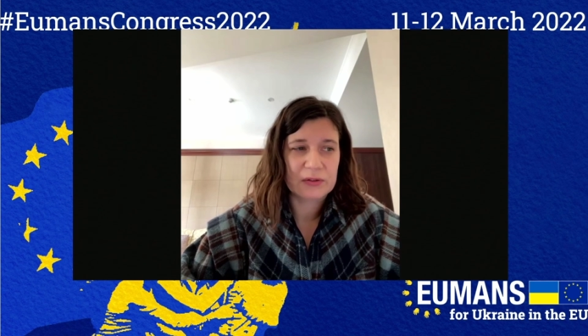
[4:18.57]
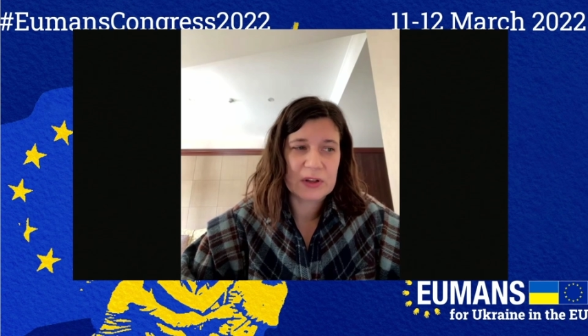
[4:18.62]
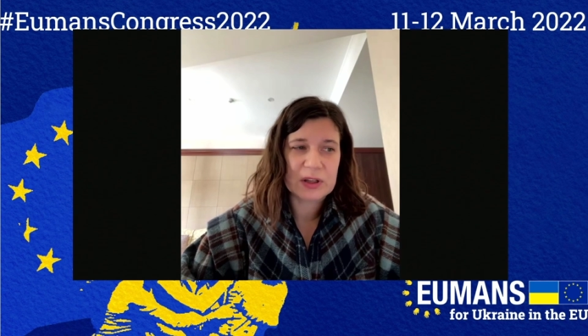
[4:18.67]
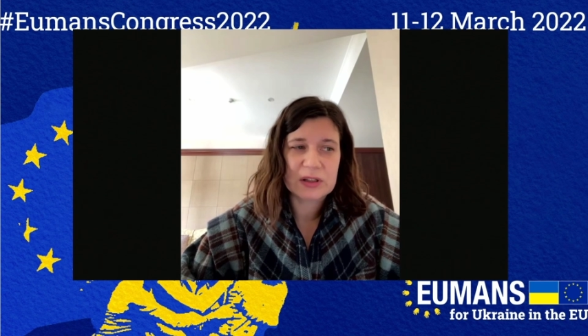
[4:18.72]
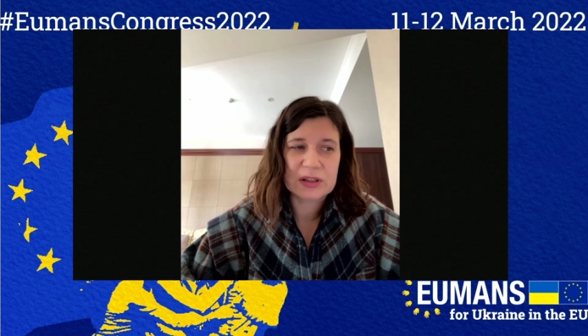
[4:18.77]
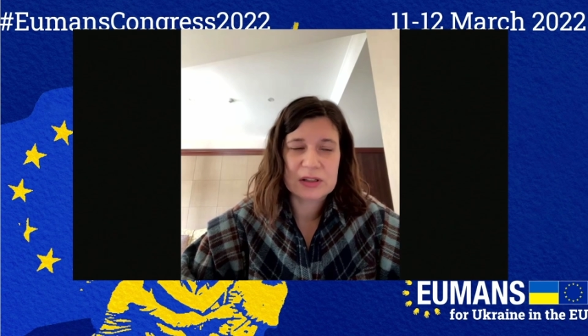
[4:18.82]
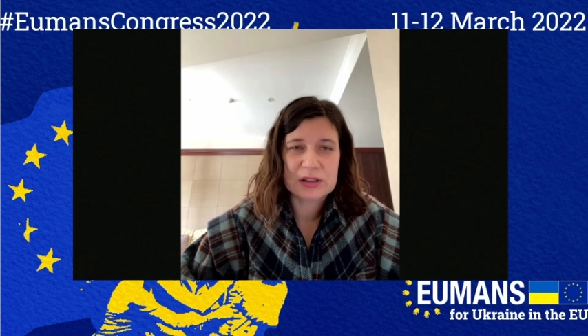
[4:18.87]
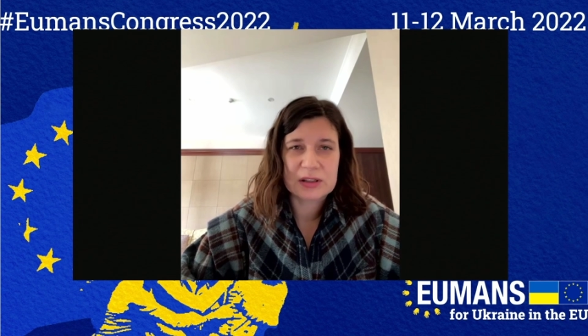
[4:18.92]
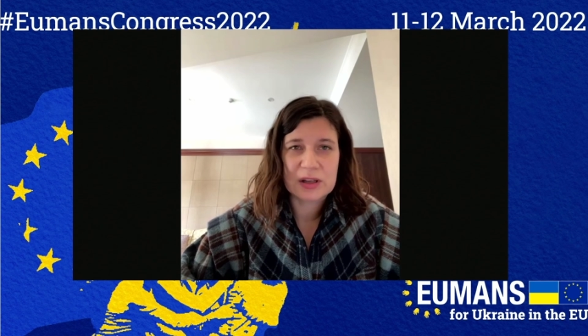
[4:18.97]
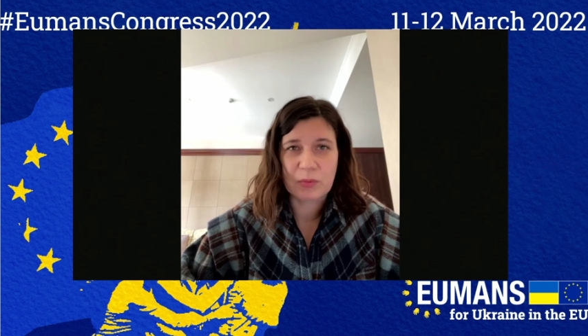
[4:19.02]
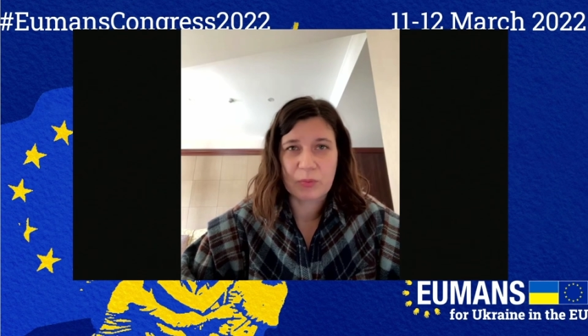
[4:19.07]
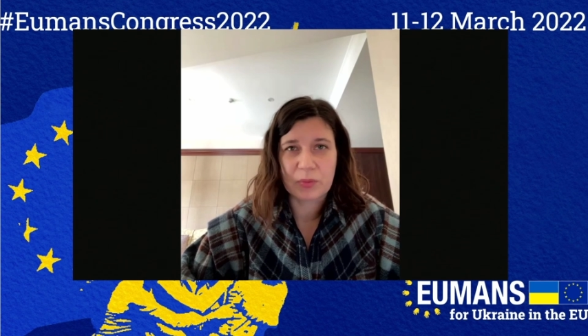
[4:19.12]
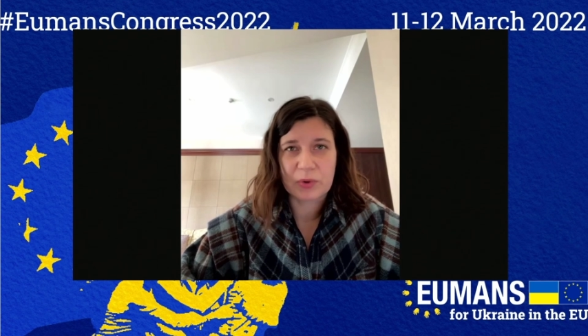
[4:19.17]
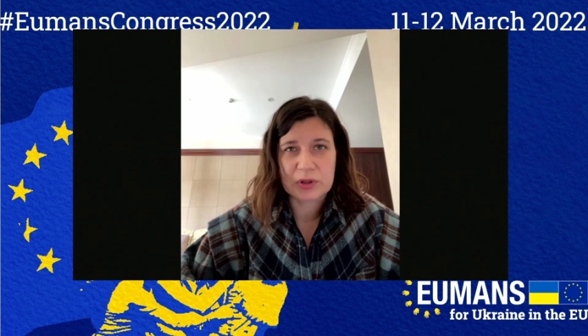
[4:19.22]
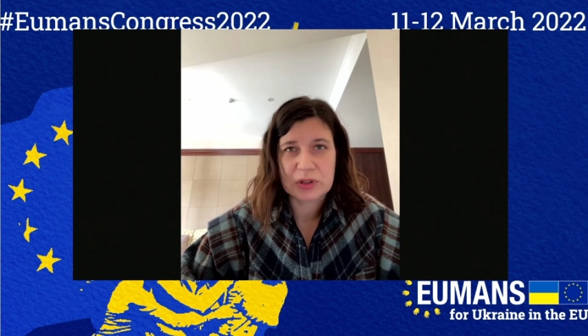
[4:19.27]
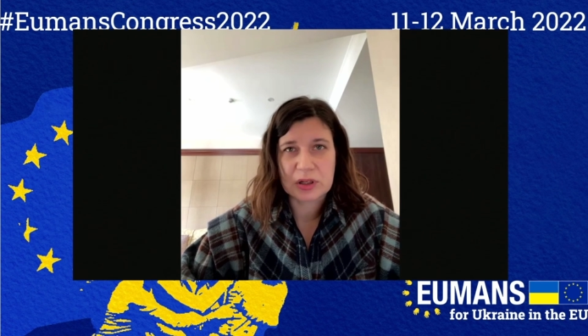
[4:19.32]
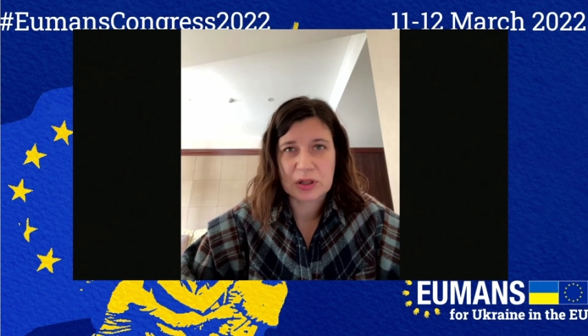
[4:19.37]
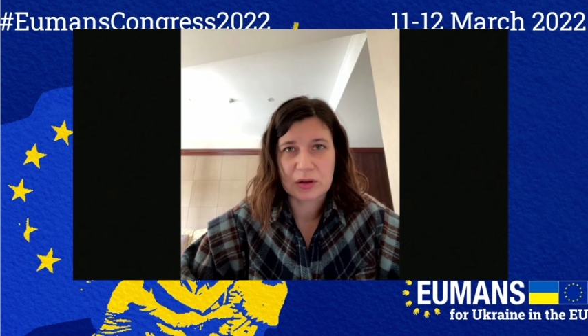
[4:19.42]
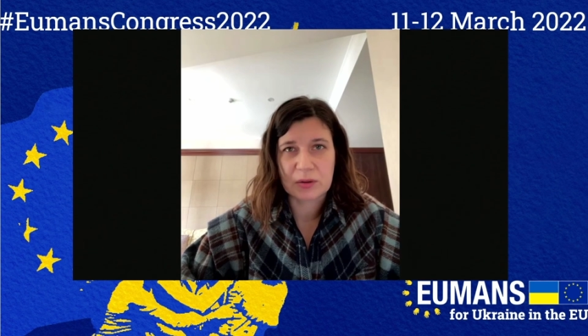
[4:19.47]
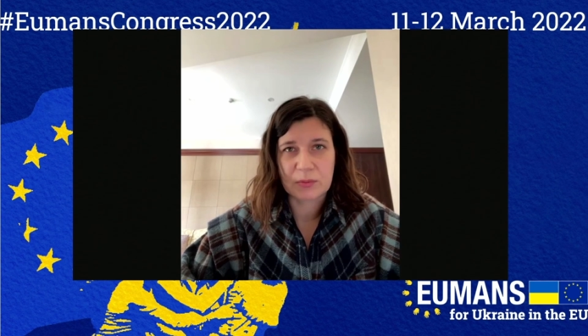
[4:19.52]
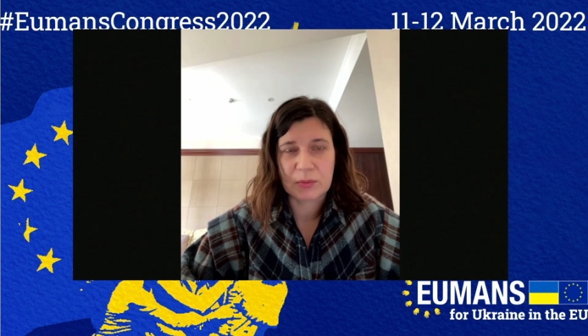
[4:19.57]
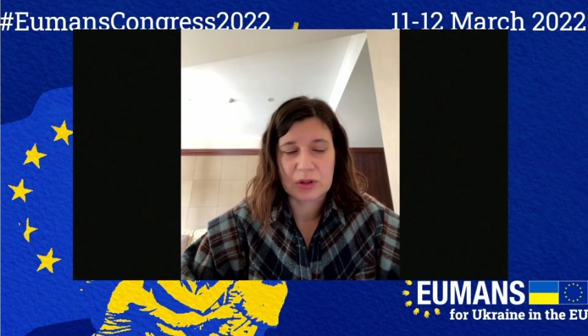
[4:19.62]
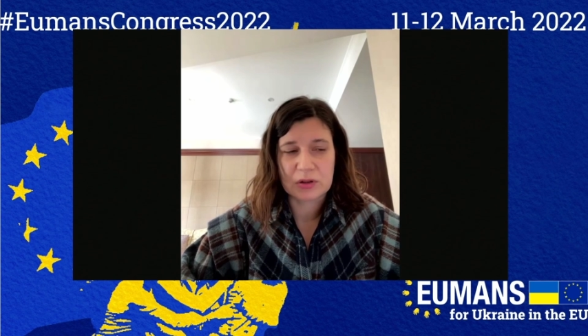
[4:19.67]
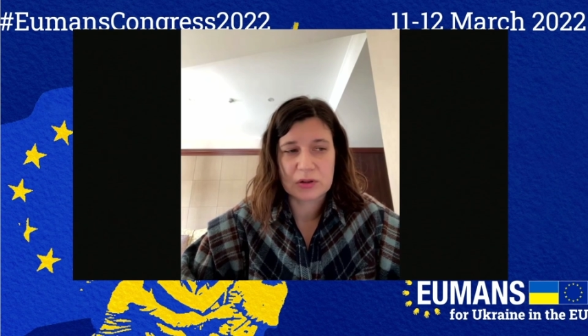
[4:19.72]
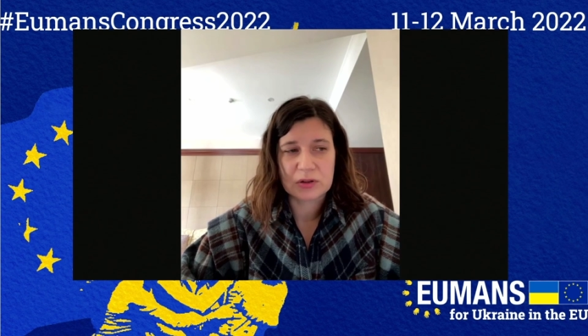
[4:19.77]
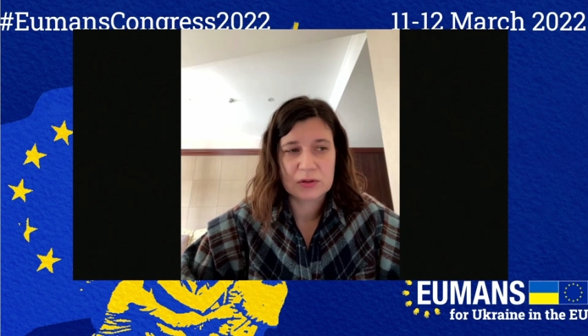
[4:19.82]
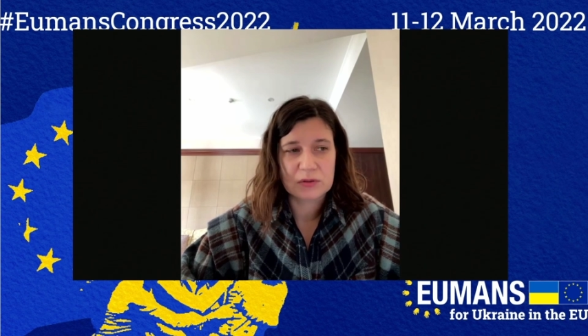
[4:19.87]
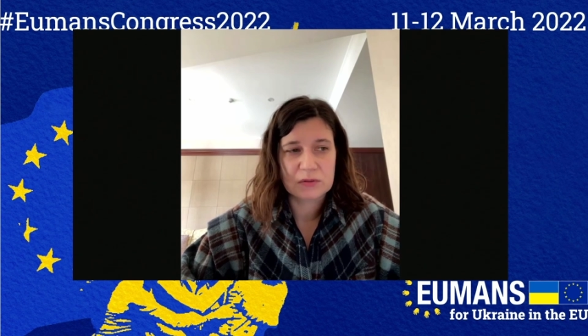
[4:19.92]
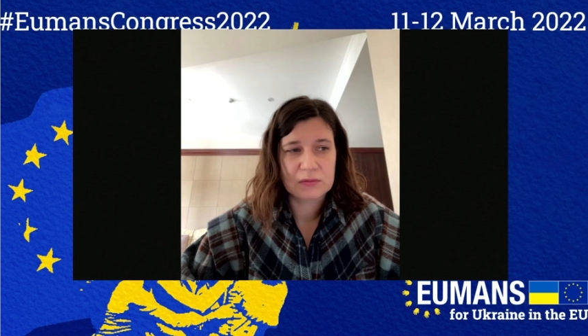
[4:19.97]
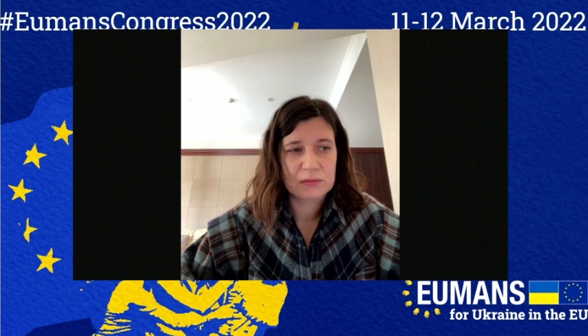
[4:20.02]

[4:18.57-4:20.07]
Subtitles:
in the same predicament.